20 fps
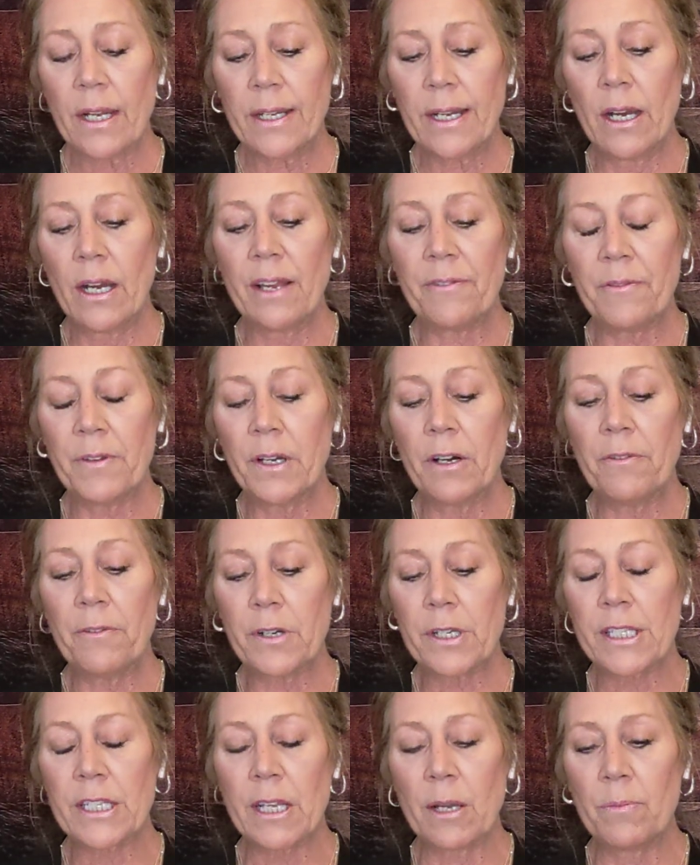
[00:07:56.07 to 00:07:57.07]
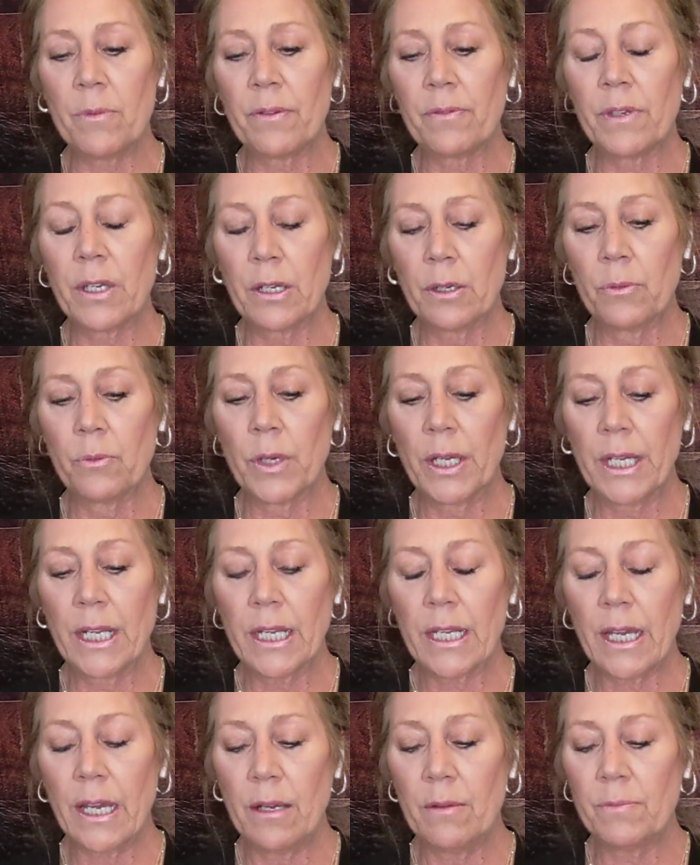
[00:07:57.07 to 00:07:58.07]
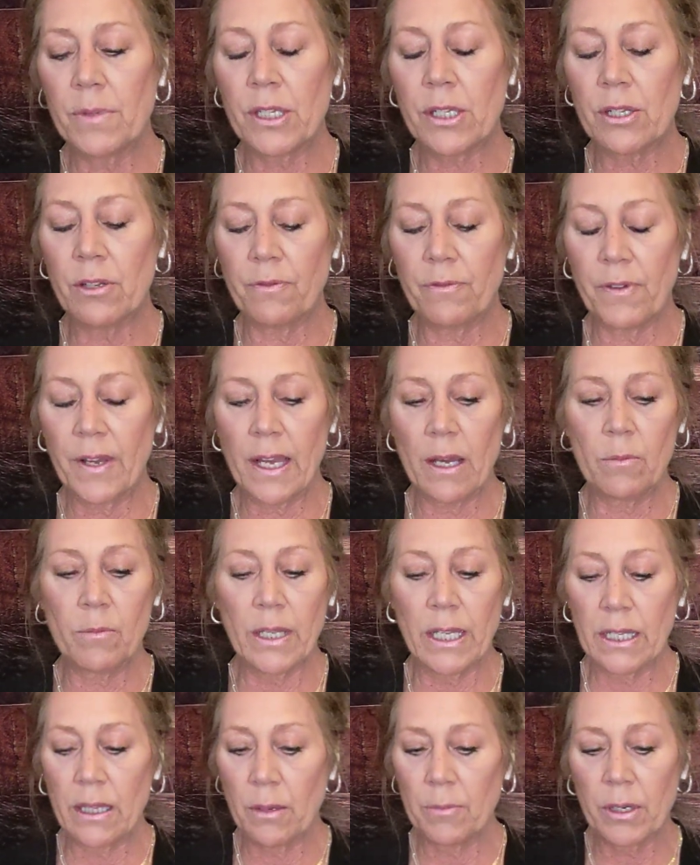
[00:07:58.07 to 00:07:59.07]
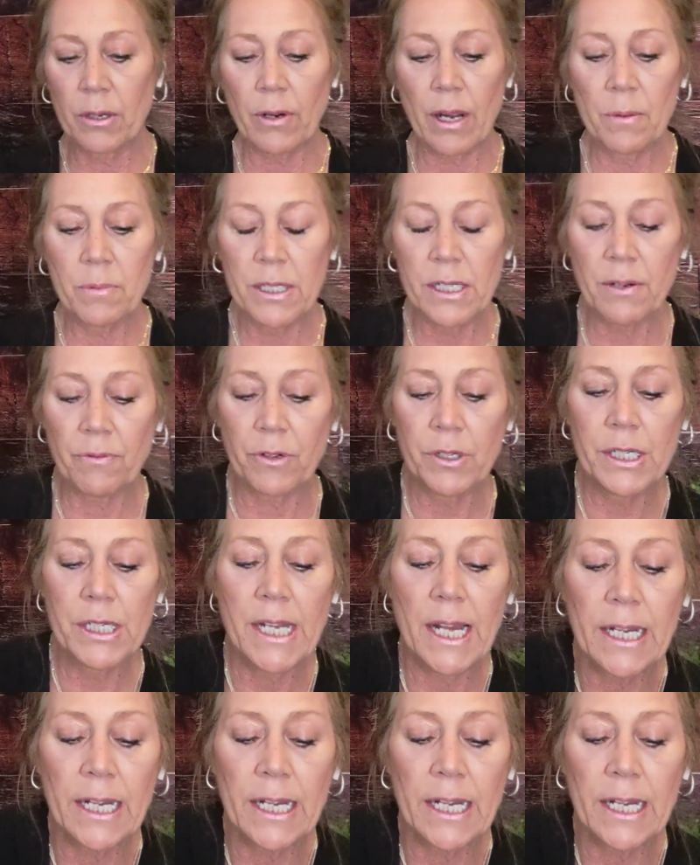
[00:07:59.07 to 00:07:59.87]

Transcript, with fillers: Now, I feel for some of you when it comes to family, let me grab a different